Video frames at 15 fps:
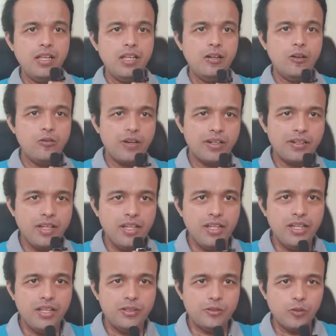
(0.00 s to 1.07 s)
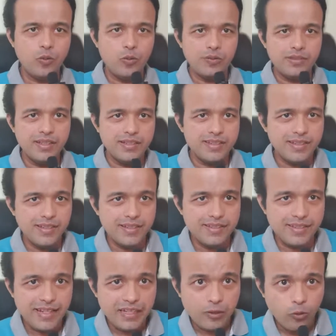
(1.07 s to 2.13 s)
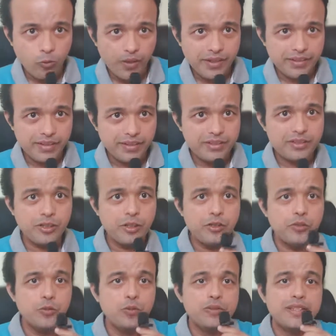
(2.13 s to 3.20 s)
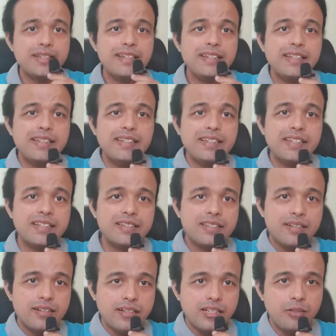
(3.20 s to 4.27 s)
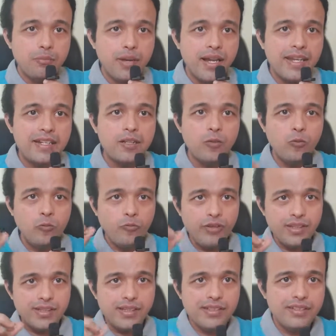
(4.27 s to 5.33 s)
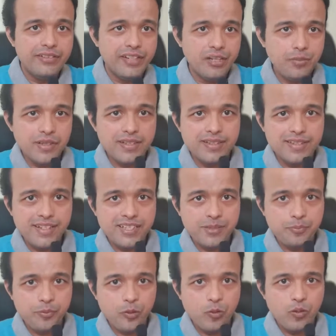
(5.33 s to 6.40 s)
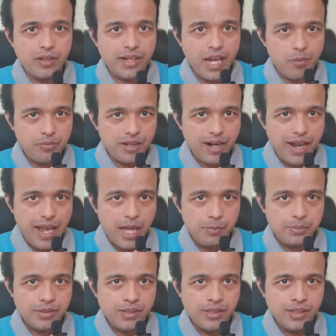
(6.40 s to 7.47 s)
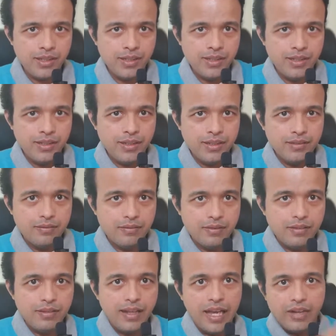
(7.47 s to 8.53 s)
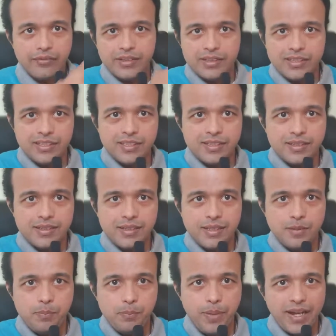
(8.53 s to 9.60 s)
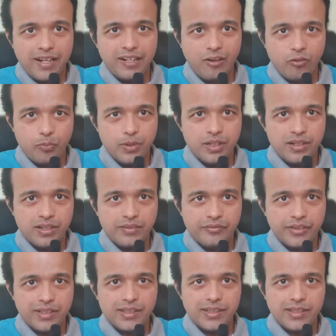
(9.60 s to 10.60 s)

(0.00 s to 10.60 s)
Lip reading: Alright, so this is a quick test using the external mic with the Realme 6 Pro camera app, having this background blur effect